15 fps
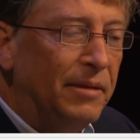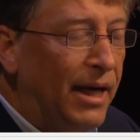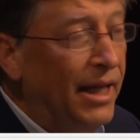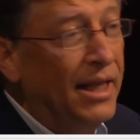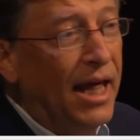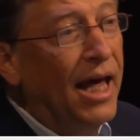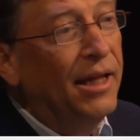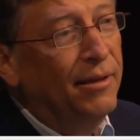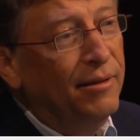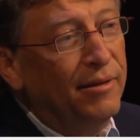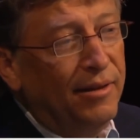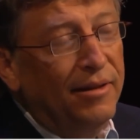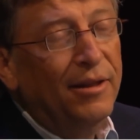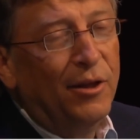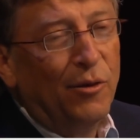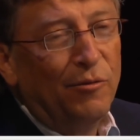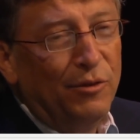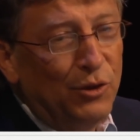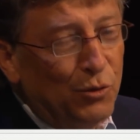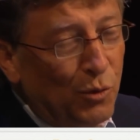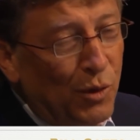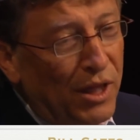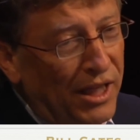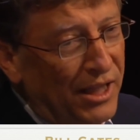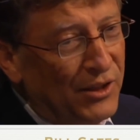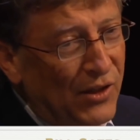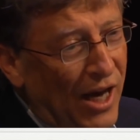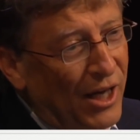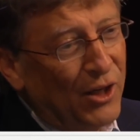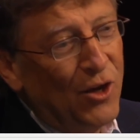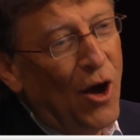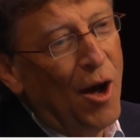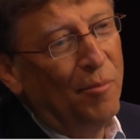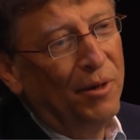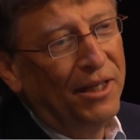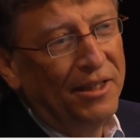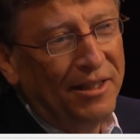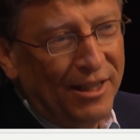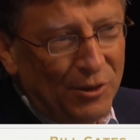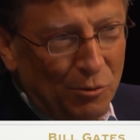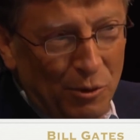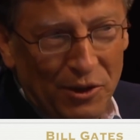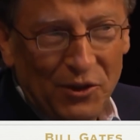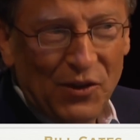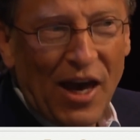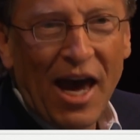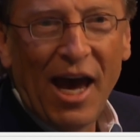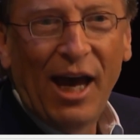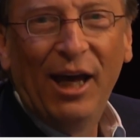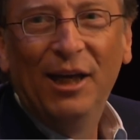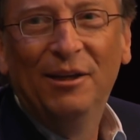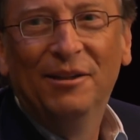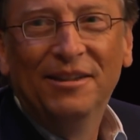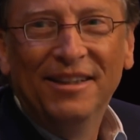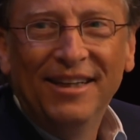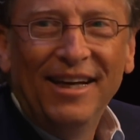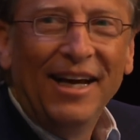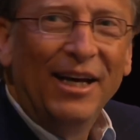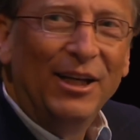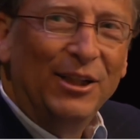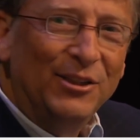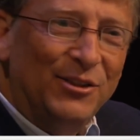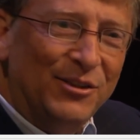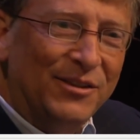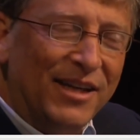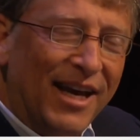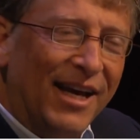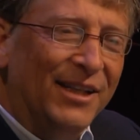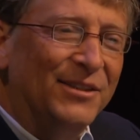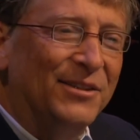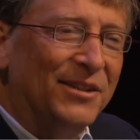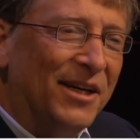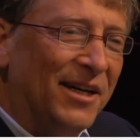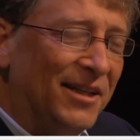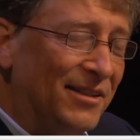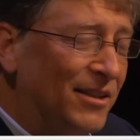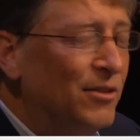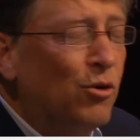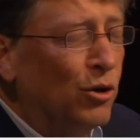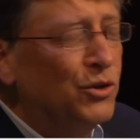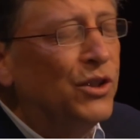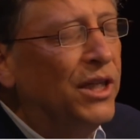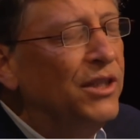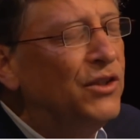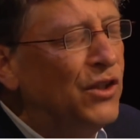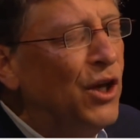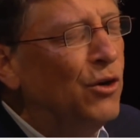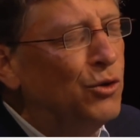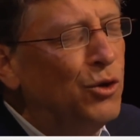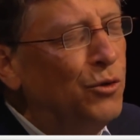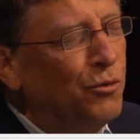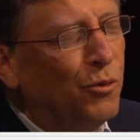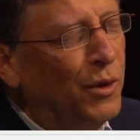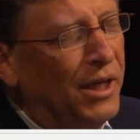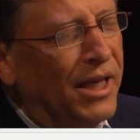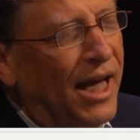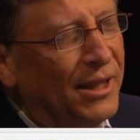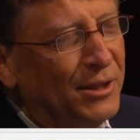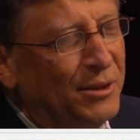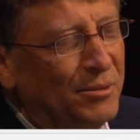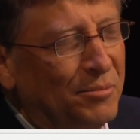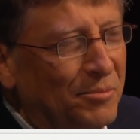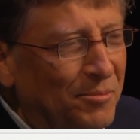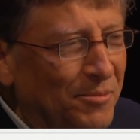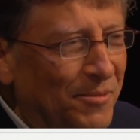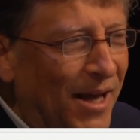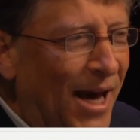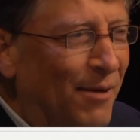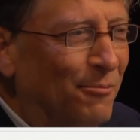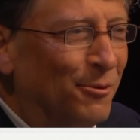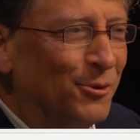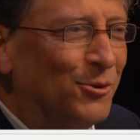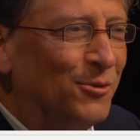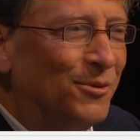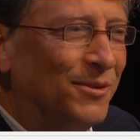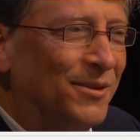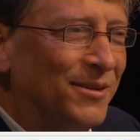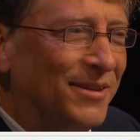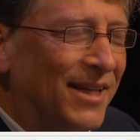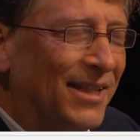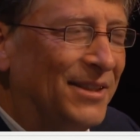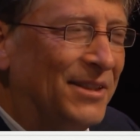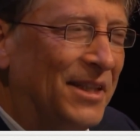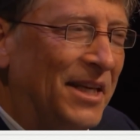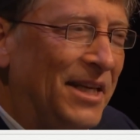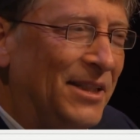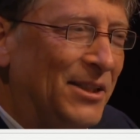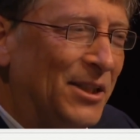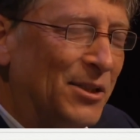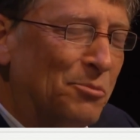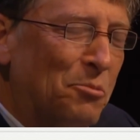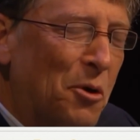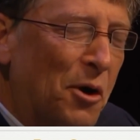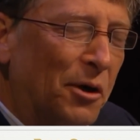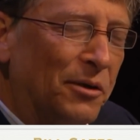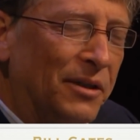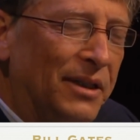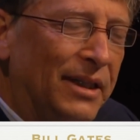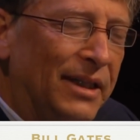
And then, if it's really as economic as we say, and of course, it is CO2 free. That's the easiest part.